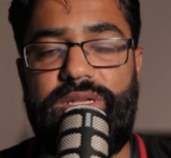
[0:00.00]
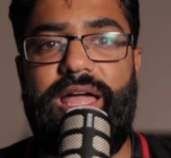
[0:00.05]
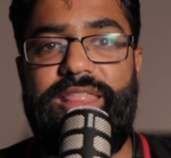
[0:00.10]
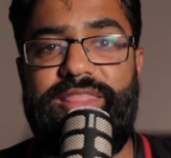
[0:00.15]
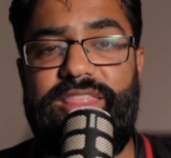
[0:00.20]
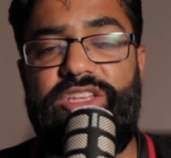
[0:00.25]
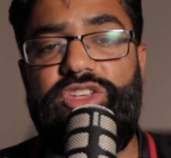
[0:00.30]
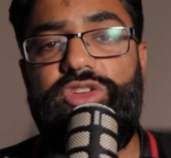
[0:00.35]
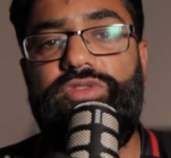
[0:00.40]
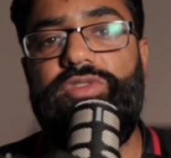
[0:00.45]
And
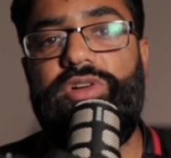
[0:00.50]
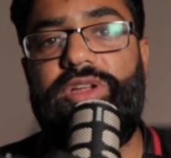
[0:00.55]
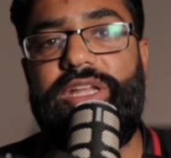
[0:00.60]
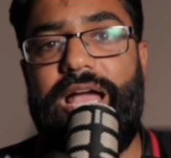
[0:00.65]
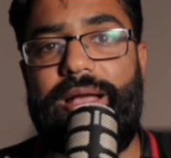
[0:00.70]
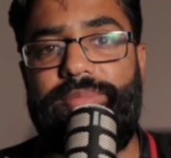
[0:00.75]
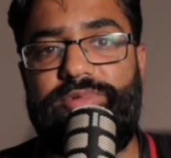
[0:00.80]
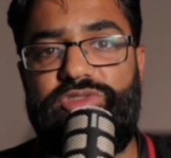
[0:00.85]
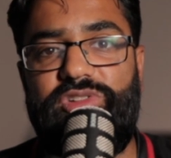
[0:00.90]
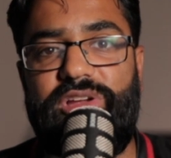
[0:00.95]
then you've got
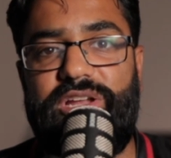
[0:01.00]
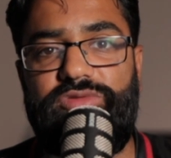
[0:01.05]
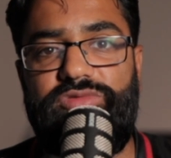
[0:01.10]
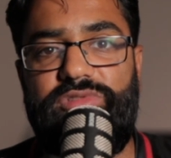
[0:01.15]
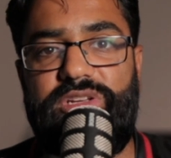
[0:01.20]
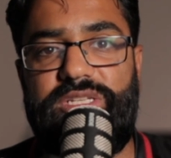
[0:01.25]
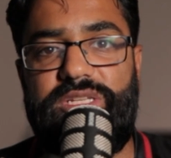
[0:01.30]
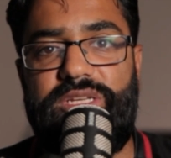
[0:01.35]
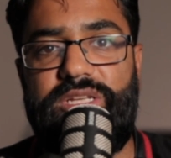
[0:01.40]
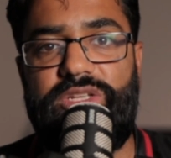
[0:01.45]
abstract
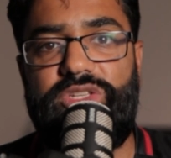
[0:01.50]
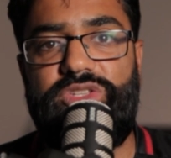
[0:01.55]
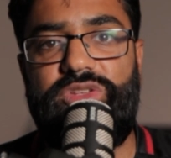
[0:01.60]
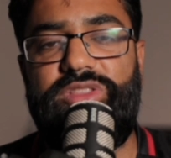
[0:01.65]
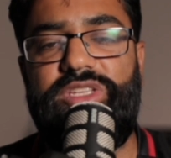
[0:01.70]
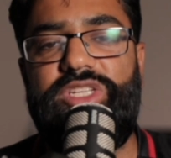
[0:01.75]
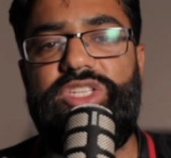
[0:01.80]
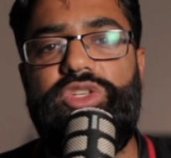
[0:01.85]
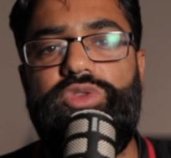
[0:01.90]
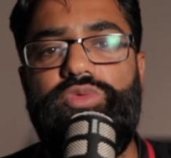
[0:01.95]
reasoning. So
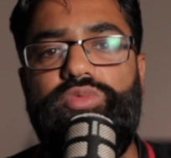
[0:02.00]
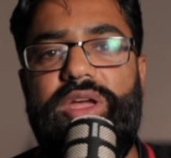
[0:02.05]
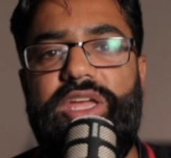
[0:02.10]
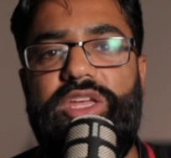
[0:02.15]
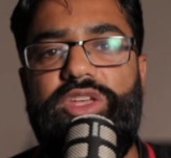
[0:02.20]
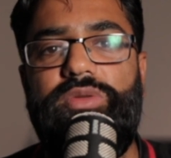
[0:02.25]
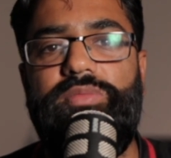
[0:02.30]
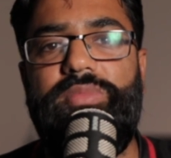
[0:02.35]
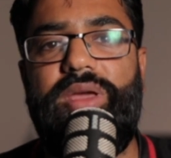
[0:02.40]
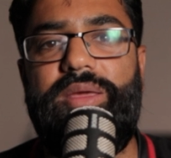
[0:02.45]
this is where
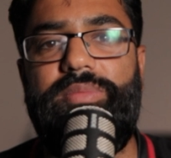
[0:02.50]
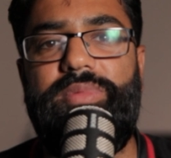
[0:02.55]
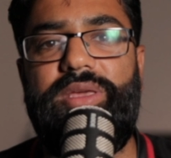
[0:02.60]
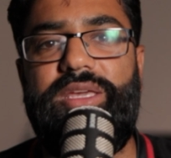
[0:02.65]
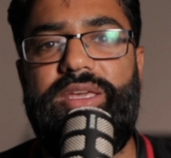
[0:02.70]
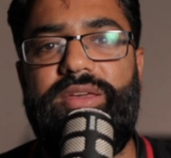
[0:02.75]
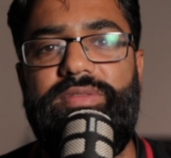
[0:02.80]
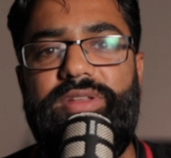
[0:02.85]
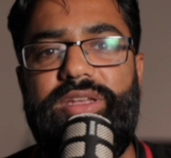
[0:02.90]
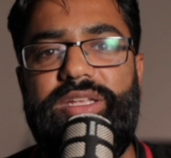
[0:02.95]
you may be
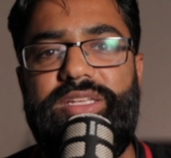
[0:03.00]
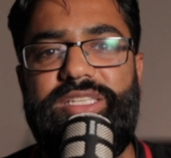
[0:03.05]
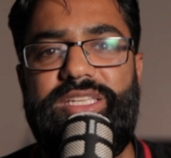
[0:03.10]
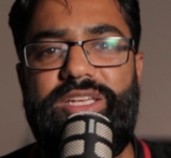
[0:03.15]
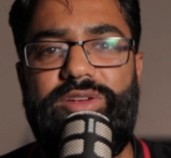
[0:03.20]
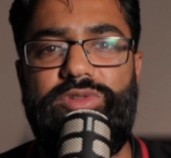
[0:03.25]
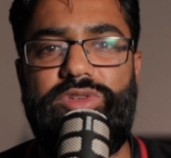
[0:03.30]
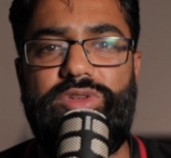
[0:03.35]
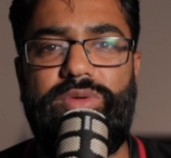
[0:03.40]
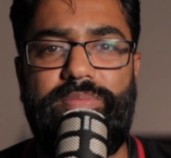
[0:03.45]
given a
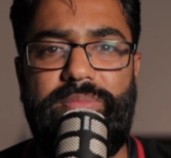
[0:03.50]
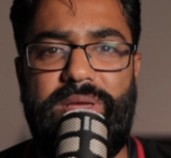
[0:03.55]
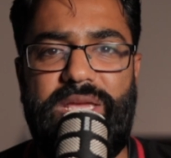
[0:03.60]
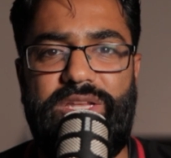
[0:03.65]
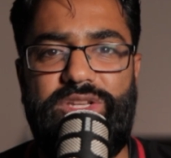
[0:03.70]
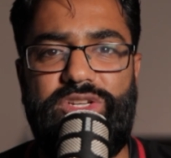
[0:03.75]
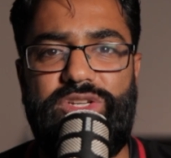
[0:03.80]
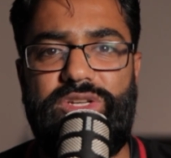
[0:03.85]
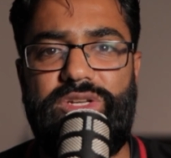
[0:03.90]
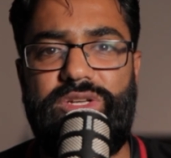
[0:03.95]
series of
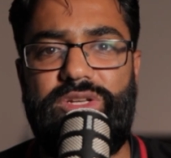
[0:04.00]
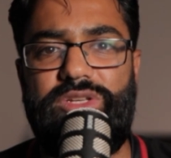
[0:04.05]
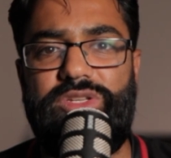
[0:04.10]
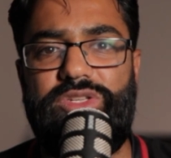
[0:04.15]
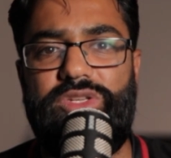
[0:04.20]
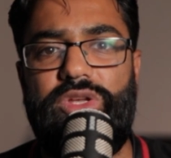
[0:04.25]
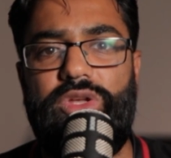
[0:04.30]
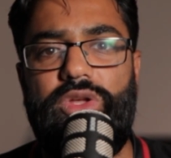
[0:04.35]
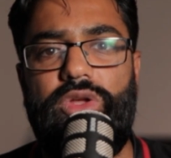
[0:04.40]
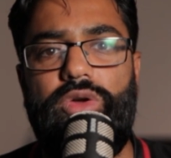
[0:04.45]

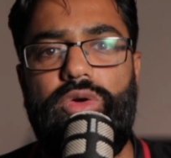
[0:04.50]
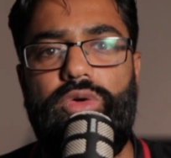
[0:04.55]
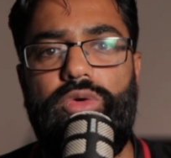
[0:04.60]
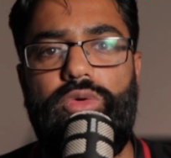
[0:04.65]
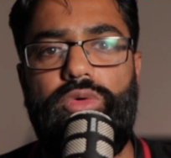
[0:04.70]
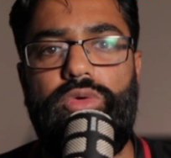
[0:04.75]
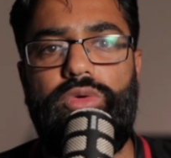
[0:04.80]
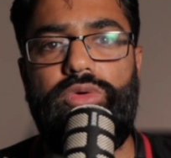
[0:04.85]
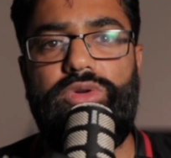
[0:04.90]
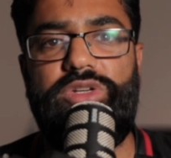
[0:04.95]
pictures
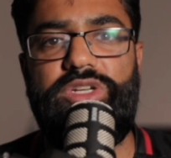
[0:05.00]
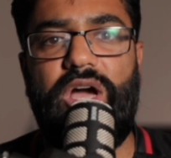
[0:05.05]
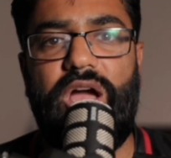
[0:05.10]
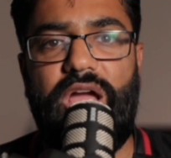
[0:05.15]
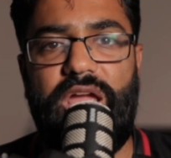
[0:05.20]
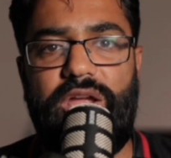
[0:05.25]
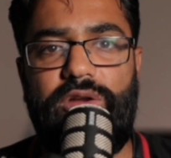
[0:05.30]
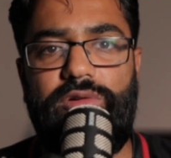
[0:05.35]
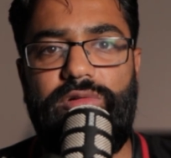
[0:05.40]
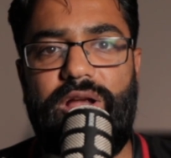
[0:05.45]
or
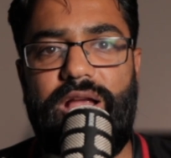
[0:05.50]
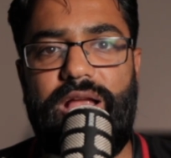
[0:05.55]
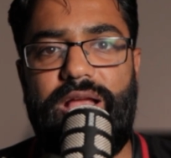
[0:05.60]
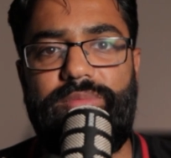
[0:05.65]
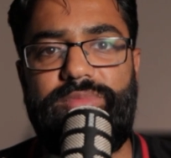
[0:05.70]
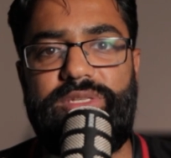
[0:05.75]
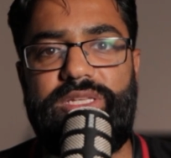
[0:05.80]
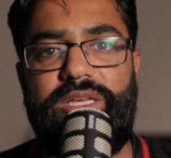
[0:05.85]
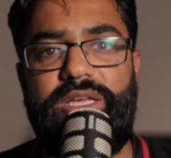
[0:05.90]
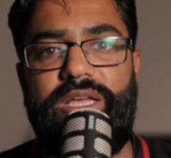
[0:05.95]

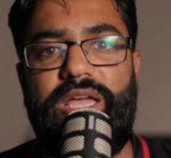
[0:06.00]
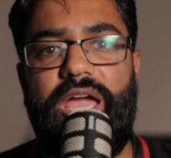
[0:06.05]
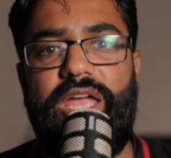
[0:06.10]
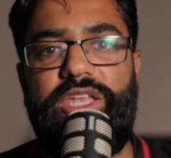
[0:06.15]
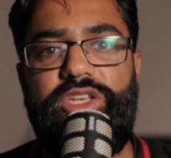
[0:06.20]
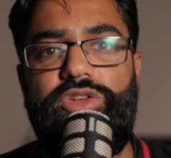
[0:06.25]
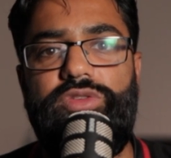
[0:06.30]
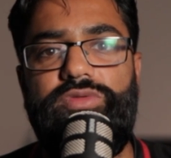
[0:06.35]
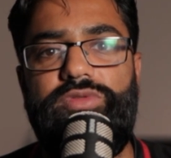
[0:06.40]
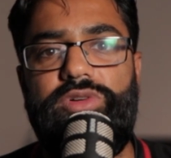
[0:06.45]
diagrams,
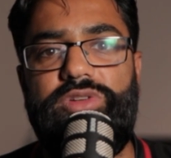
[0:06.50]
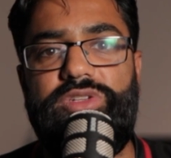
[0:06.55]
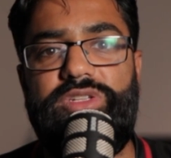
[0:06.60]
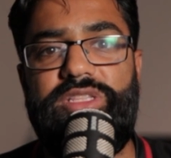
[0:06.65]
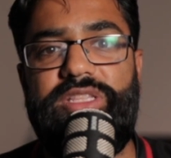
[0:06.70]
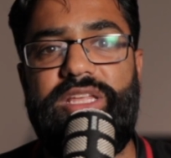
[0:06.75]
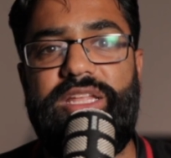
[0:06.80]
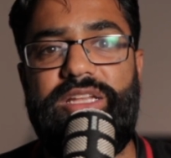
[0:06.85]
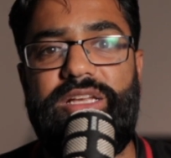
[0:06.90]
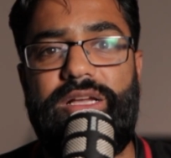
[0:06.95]
and you've got to
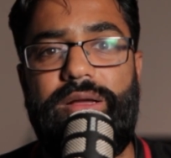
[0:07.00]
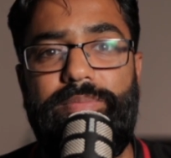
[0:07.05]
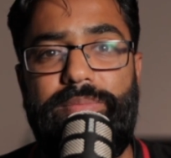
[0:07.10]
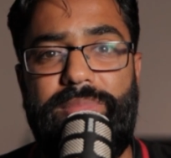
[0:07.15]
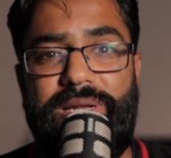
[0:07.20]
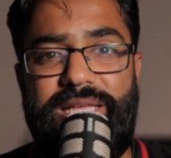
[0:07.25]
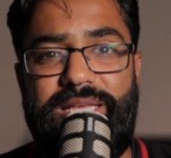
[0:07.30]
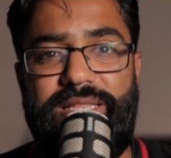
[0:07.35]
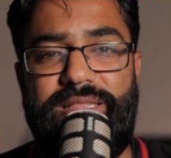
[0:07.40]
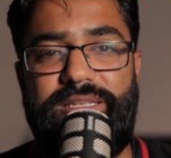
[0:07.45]
then
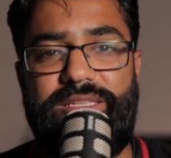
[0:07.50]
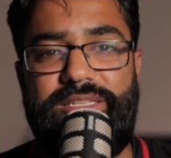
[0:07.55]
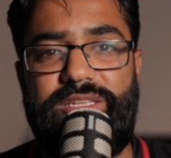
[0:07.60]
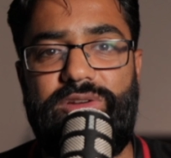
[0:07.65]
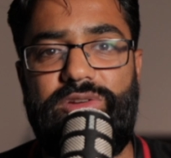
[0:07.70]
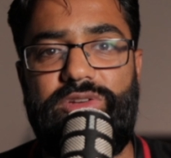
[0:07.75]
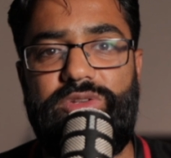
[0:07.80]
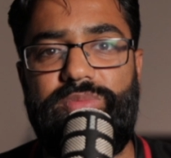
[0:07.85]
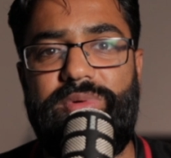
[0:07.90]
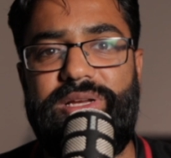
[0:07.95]
complete the
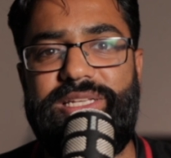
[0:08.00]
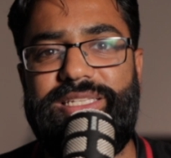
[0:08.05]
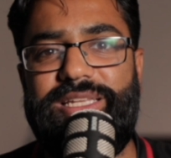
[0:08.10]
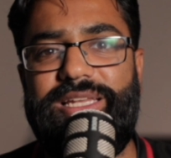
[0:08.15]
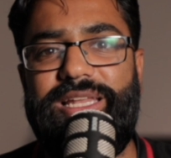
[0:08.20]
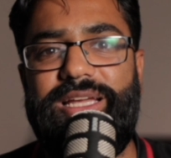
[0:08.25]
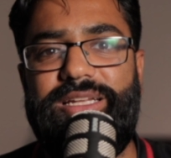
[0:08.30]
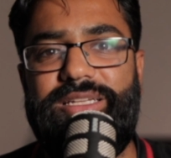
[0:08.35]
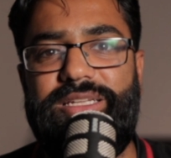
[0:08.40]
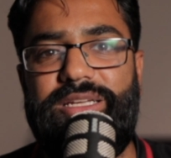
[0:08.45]
series by
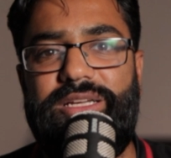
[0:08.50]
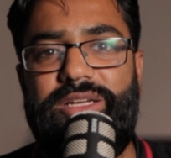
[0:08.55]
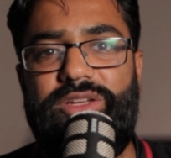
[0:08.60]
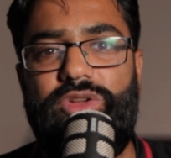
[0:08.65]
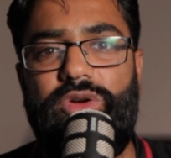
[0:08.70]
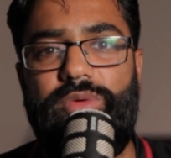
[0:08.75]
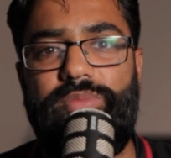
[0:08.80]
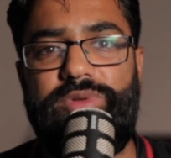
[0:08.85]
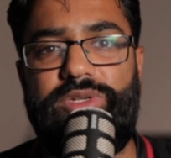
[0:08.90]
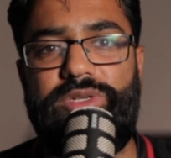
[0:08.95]
selecting an
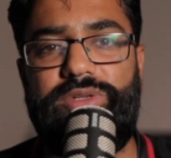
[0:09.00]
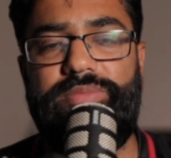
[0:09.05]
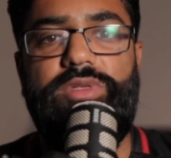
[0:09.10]
option.